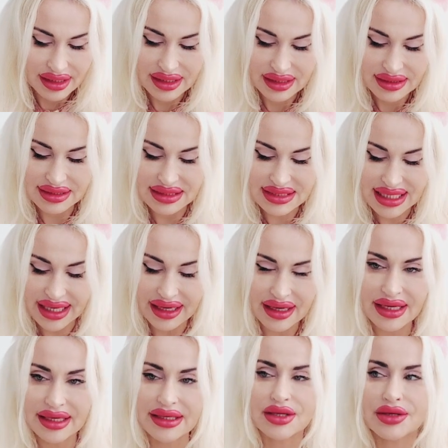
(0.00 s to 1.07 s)
This
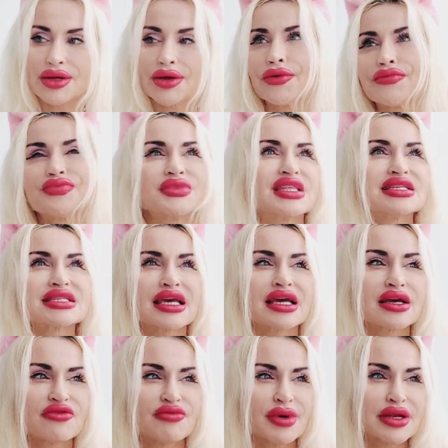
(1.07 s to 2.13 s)
king, you know, this
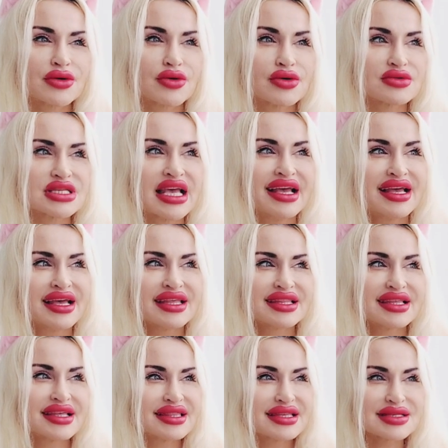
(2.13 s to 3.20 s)
King of Pentacles.
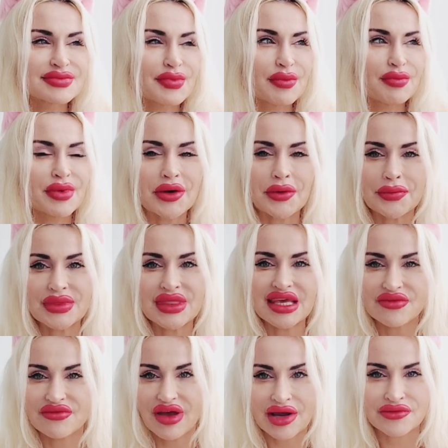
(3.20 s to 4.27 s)
This bibu, they
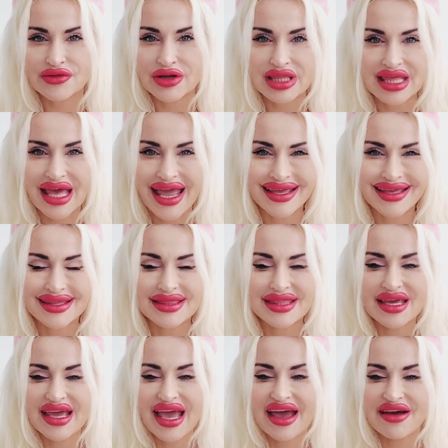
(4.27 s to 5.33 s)
have everything.
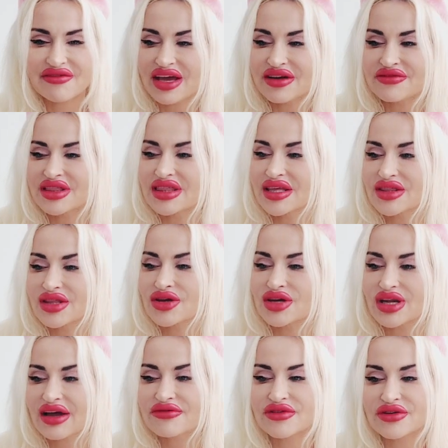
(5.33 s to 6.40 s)
They have everything they could
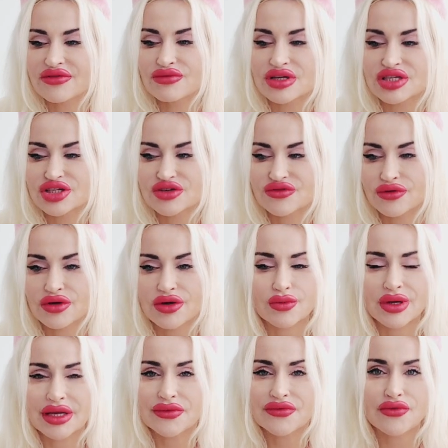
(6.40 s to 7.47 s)
ever wish for,
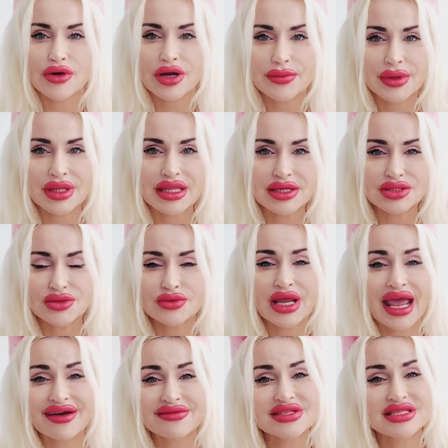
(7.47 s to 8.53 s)
wanted for, but they don't
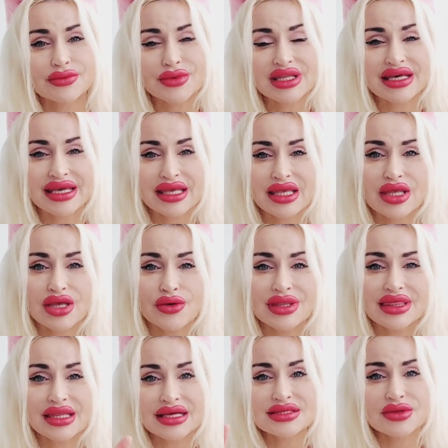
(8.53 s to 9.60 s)
have someone like you,
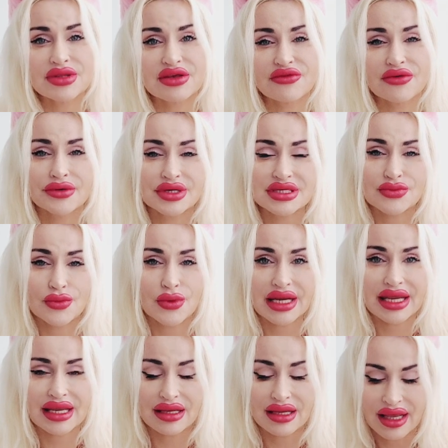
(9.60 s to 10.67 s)
and that's what they've always
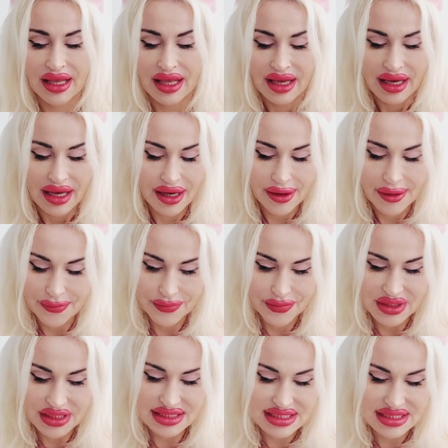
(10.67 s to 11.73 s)
wanted.
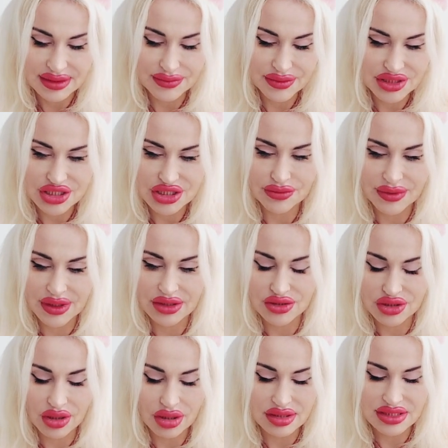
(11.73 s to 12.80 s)
Let's see. Please show me
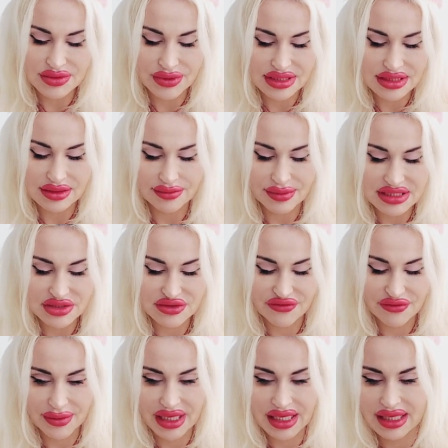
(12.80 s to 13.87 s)
angels. What is the message
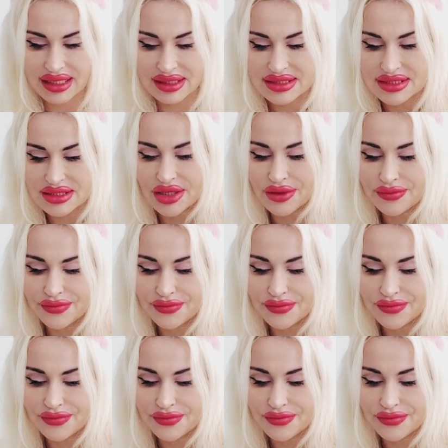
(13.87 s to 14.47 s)
for my Cancer?